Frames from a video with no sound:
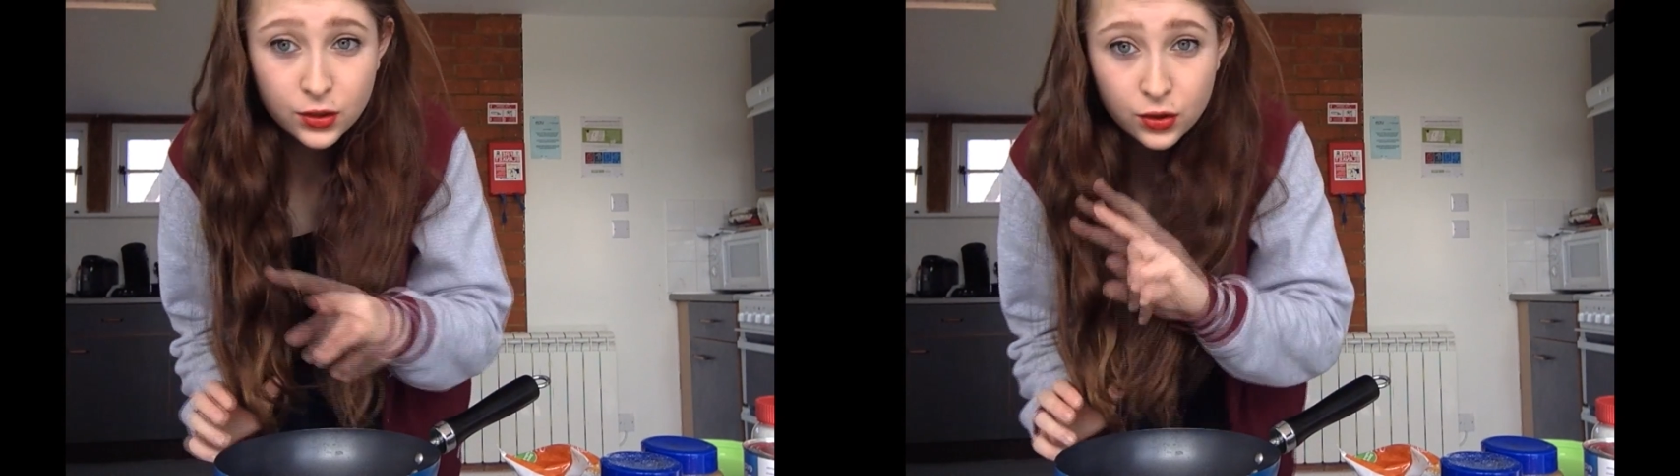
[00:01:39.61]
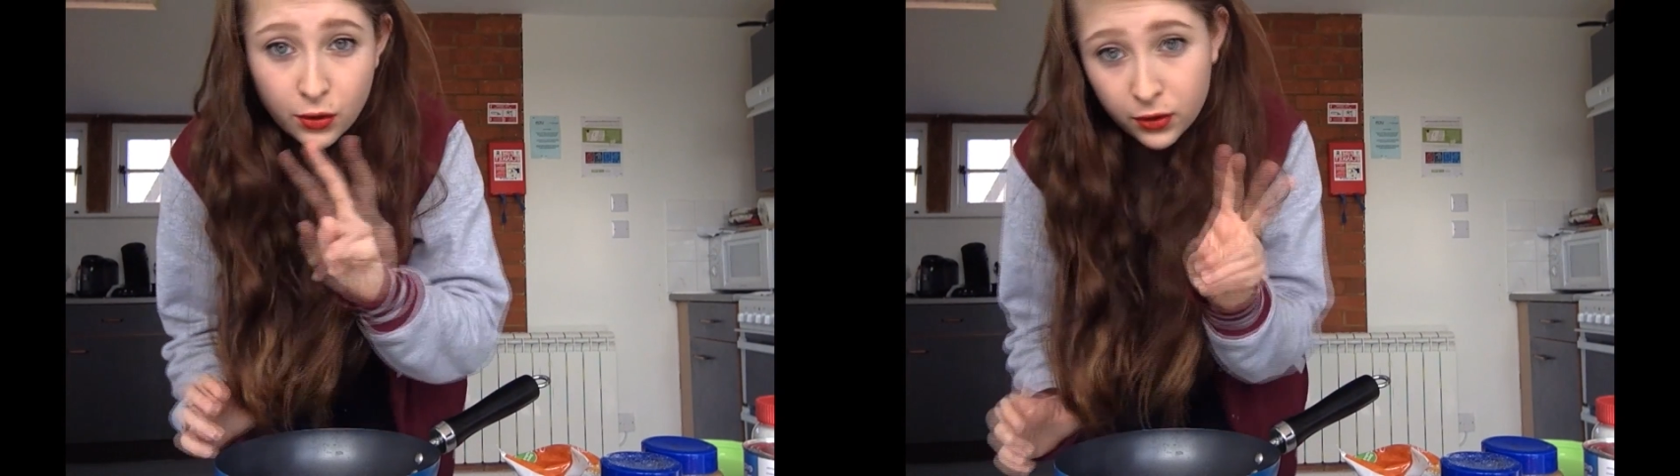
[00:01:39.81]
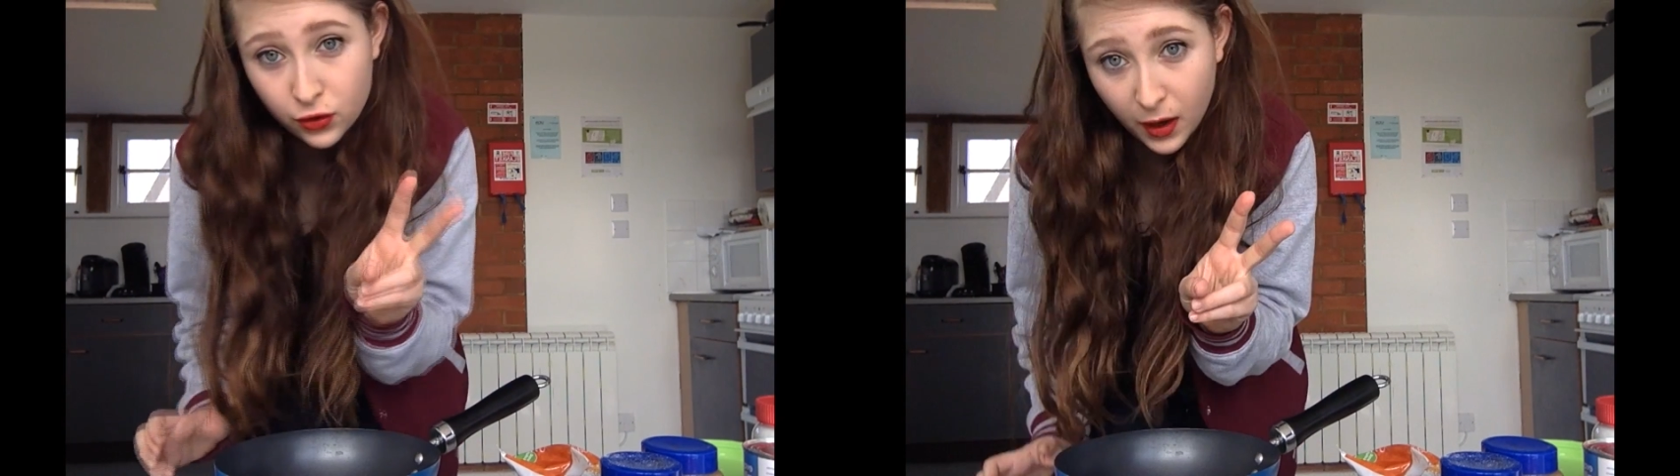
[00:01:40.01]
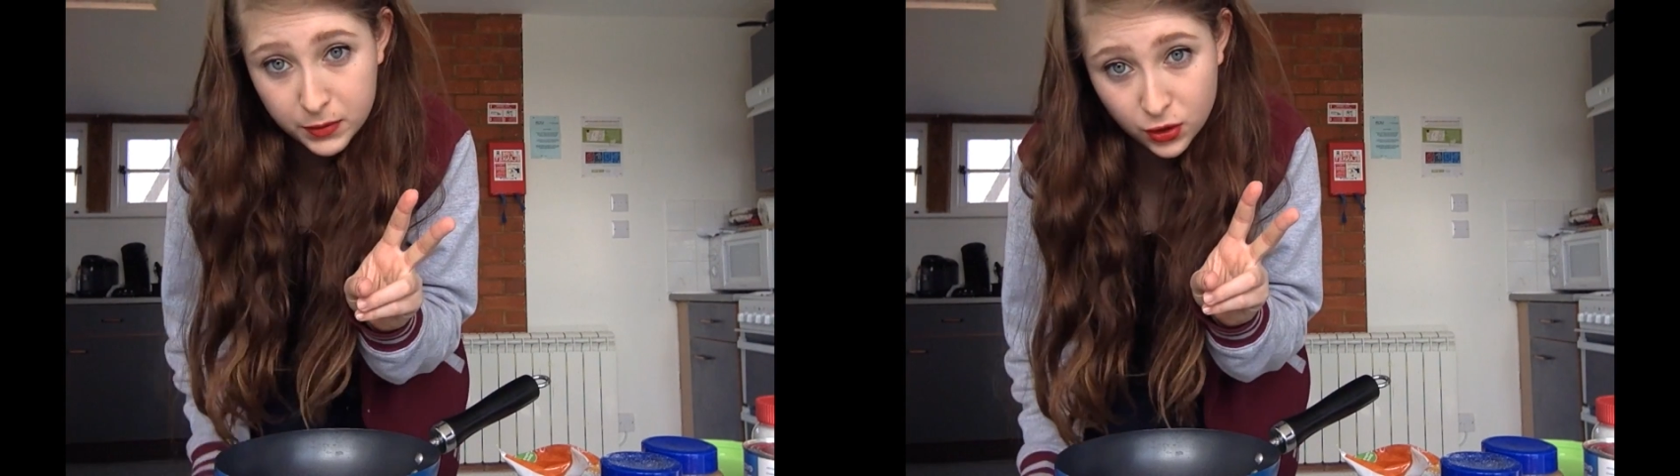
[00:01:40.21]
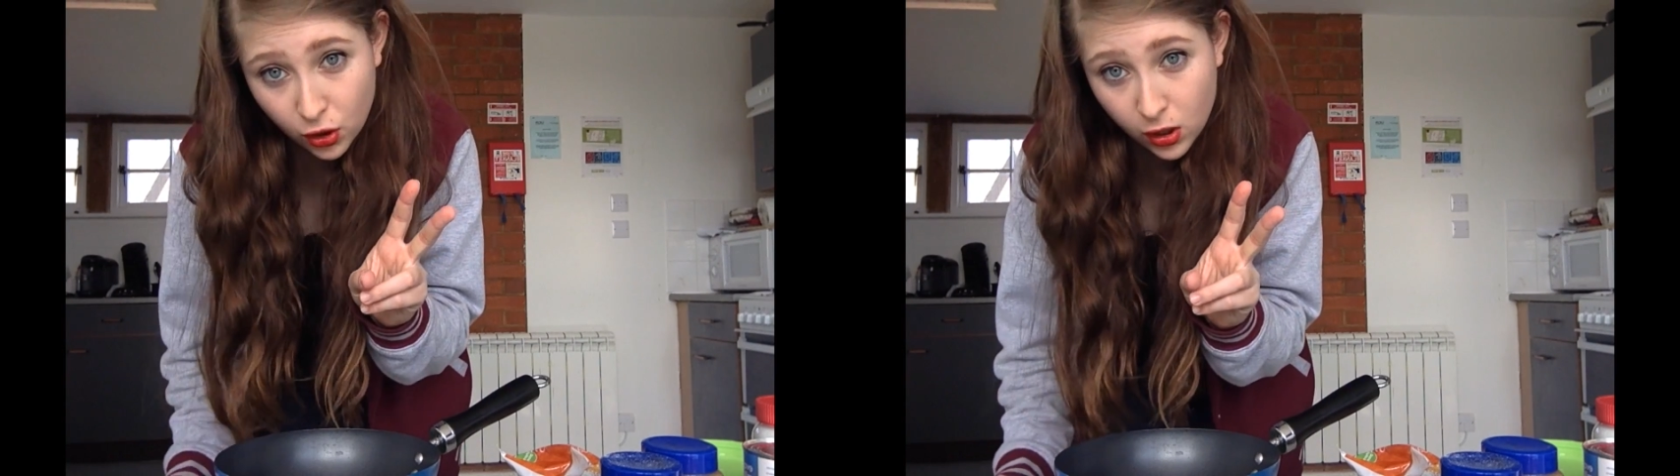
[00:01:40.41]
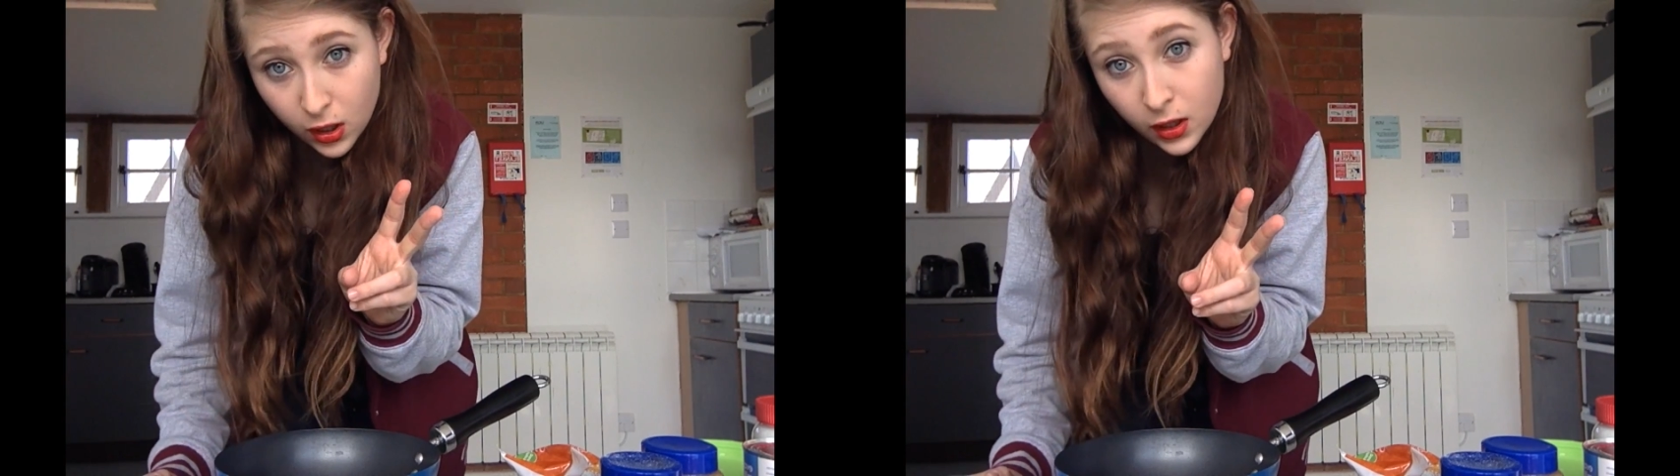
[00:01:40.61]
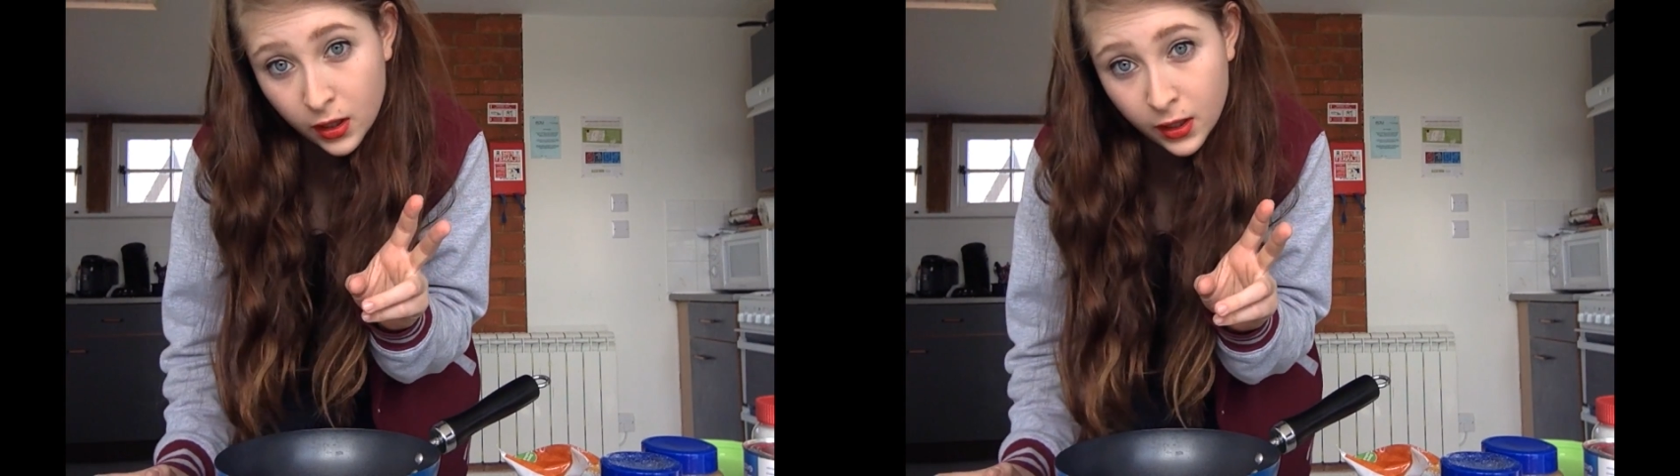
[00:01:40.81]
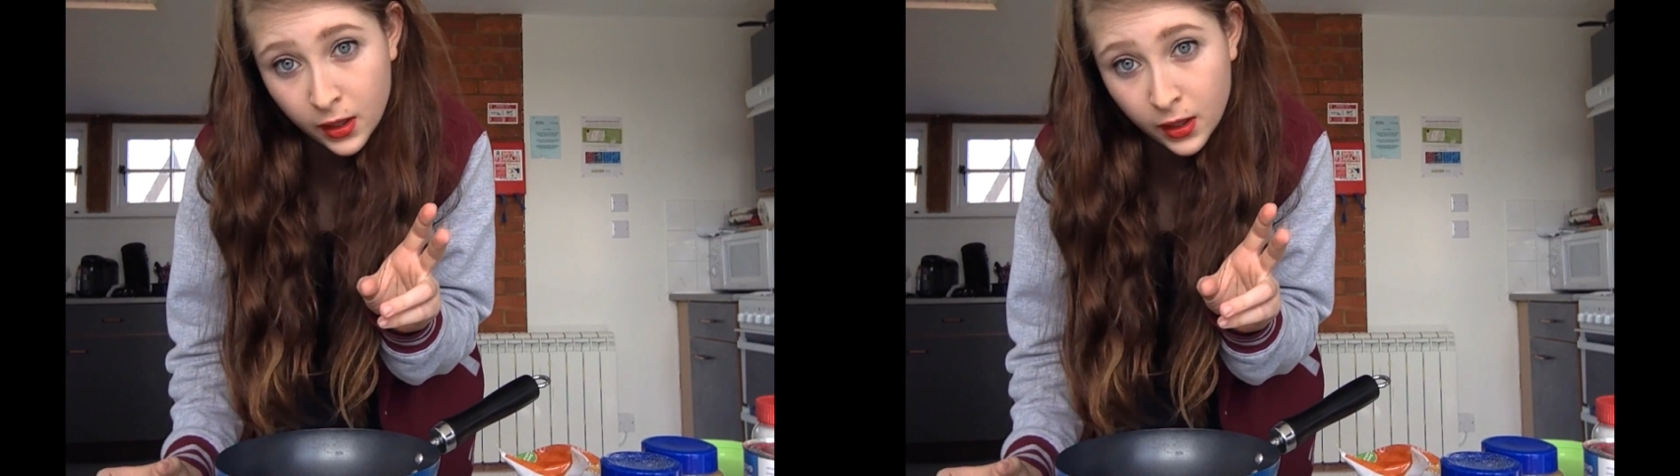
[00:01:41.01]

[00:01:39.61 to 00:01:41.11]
200 grams of chocolate,